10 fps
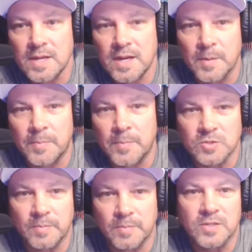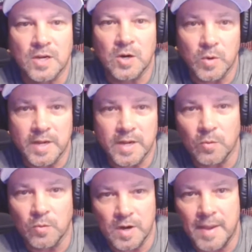It appears Minnesota will get
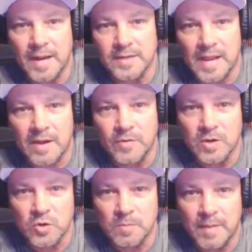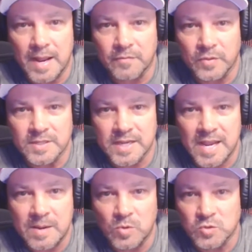running back Dalvin Cook back for this
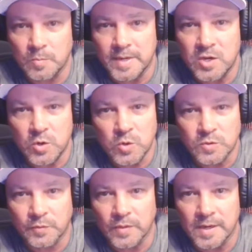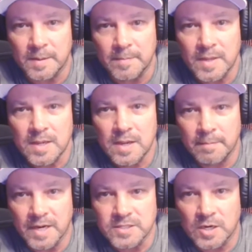game, which will be huge for them.
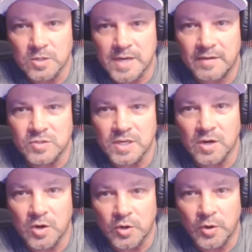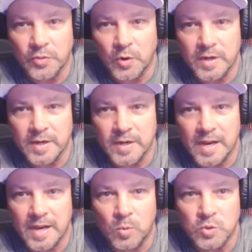Minnesota's averaging 139
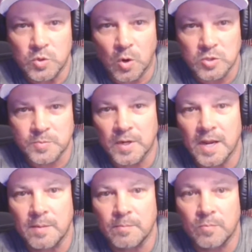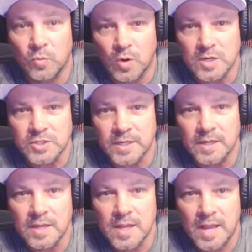yards per game rushing
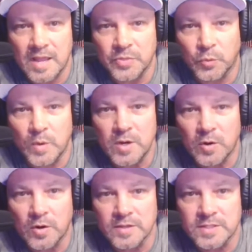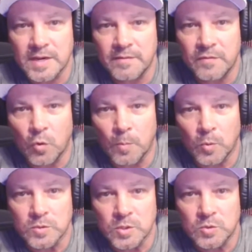and
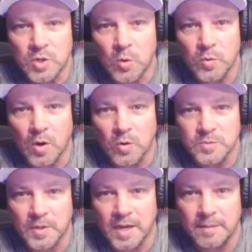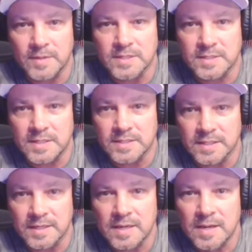374.2 total yards per game this
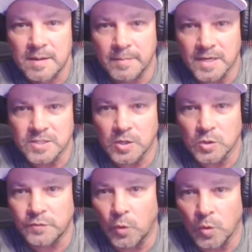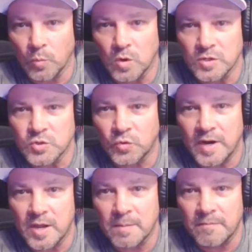season. Minnesota's 4-1
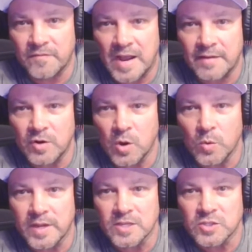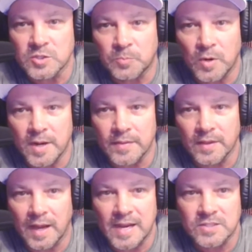straight up, 5-0 against the spread
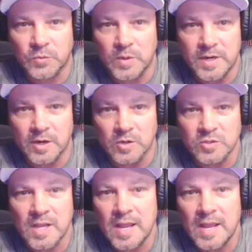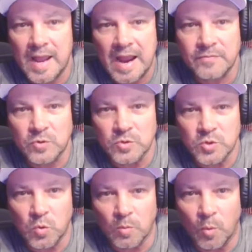the last 3 years after
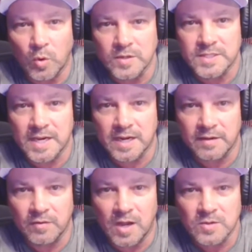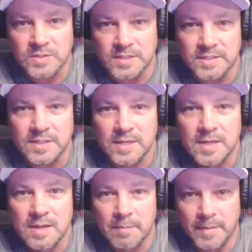two or more consecutive losses.
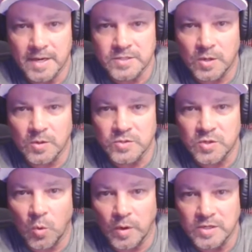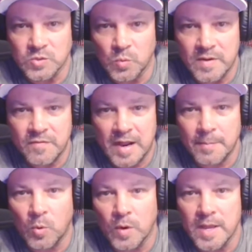Minnesota's scoring
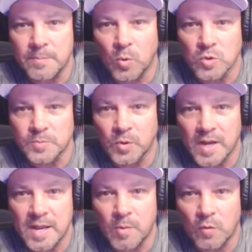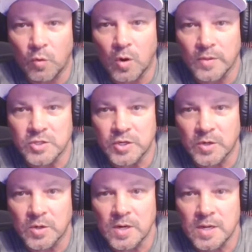25.8 points per game overall this
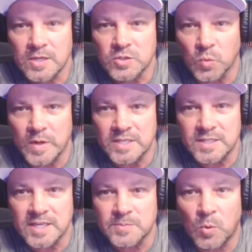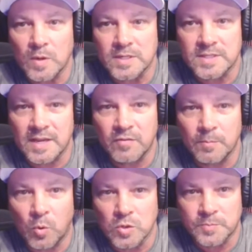year,
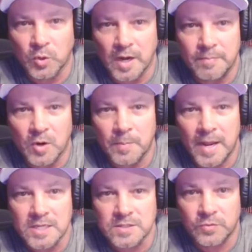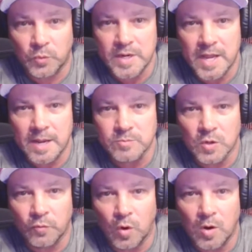26.7 points per game their past three
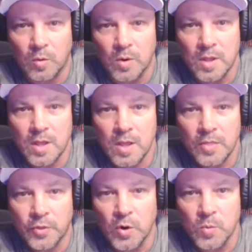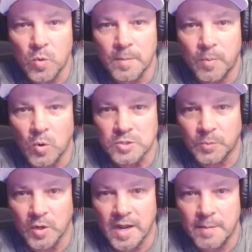games overall, 31
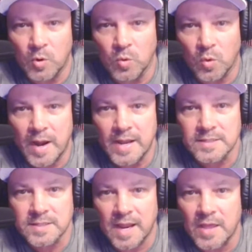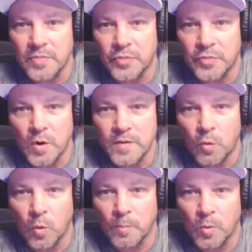points per game on grass, and
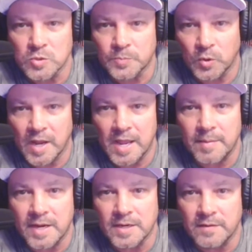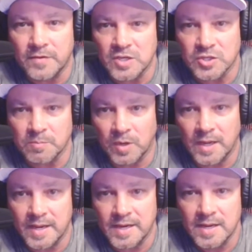34 points per game in division
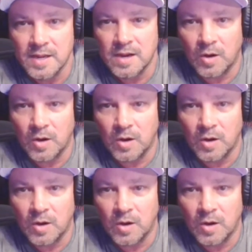play.